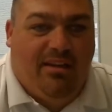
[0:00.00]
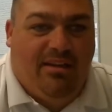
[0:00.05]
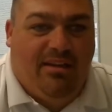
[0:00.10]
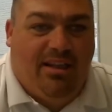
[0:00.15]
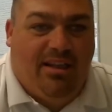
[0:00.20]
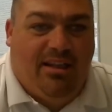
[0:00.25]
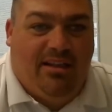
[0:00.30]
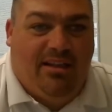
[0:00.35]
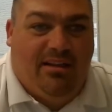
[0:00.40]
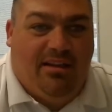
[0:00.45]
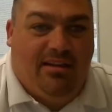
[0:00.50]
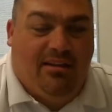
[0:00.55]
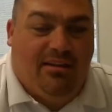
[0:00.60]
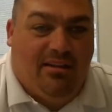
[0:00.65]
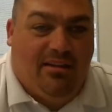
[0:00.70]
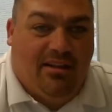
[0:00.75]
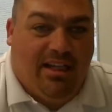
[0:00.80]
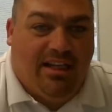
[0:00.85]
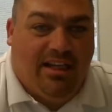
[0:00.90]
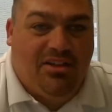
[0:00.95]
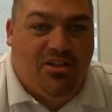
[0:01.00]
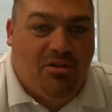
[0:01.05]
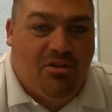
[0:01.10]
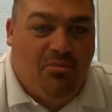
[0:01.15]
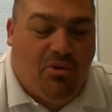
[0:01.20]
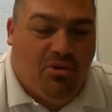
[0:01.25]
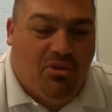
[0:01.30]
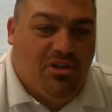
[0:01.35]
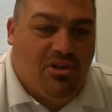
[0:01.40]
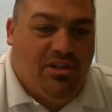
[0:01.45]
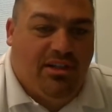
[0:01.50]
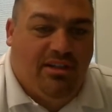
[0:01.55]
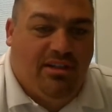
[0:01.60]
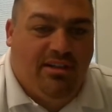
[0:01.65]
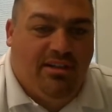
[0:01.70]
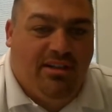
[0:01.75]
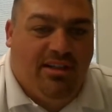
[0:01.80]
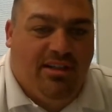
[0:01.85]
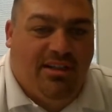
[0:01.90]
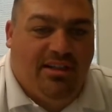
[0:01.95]
The lecture
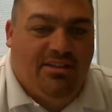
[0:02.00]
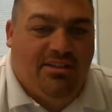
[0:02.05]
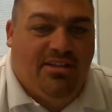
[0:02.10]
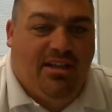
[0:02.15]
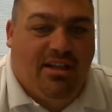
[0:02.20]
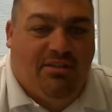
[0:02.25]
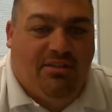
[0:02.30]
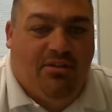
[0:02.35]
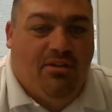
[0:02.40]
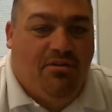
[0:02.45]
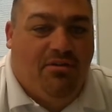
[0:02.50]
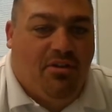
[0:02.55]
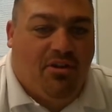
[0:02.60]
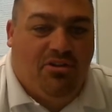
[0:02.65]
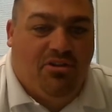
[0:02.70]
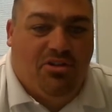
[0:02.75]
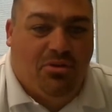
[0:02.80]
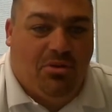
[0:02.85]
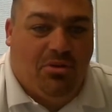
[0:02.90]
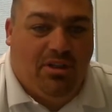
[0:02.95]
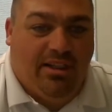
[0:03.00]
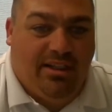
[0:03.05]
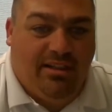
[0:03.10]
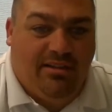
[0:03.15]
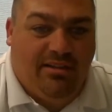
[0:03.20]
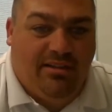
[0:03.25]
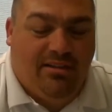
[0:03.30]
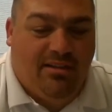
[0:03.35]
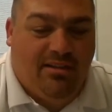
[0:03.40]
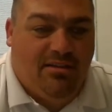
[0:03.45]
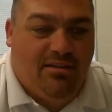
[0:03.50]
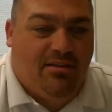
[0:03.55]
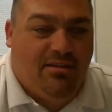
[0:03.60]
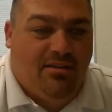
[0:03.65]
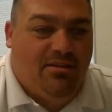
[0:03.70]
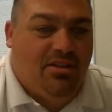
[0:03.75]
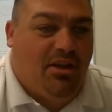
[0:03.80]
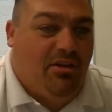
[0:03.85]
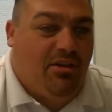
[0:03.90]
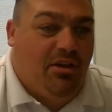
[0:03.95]
portion is delivered virtually,
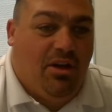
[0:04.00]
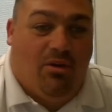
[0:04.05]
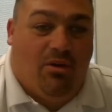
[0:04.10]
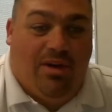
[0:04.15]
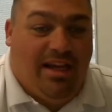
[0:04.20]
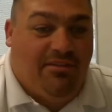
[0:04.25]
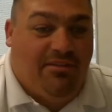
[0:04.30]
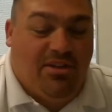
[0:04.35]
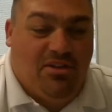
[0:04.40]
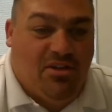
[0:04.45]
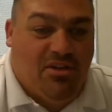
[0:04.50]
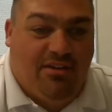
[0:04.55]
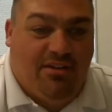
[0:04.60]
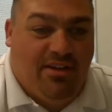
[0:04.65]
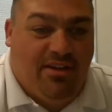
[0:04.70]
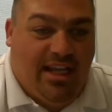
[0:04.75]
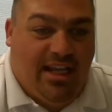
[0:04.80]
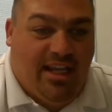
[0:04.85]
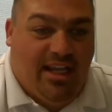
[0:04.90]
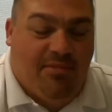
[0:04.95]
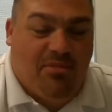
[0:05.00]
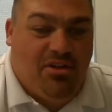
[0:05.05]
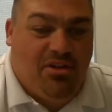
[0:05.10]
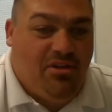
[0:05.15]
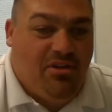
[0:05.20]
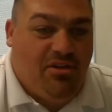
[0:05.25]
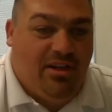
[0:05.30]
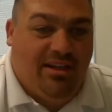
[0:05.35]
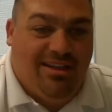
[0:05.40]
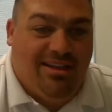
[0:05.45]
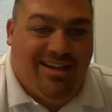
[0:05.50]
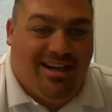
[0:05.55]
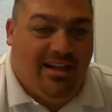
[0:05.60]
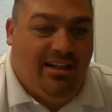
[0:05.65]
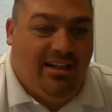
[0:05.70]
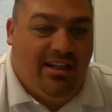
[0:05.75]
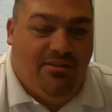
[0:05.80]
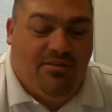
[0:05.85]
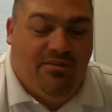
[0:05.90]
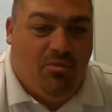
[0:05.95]
so you don't have to drive to campus. You can
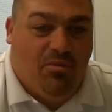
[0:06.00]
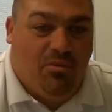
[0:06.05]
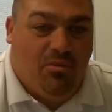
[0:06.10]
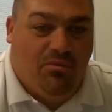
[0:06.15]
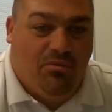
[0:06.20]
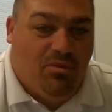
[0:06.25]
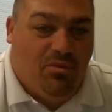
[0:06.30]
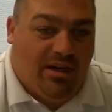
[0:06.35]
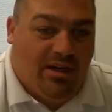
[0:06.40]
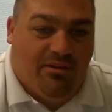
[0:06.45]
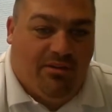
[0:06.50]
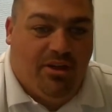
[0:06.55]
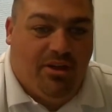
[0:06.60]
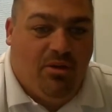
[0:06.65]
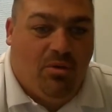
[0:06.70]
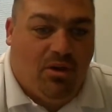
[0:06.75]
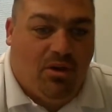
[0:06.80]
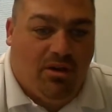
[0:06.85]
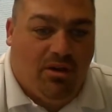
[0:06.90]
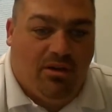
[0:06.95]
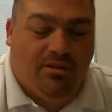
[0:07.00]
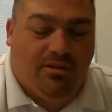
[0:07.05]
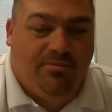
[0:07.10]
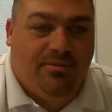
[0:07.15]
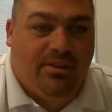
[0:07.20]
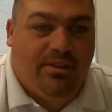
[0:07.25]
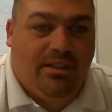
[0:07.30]
dial in from wherever you are.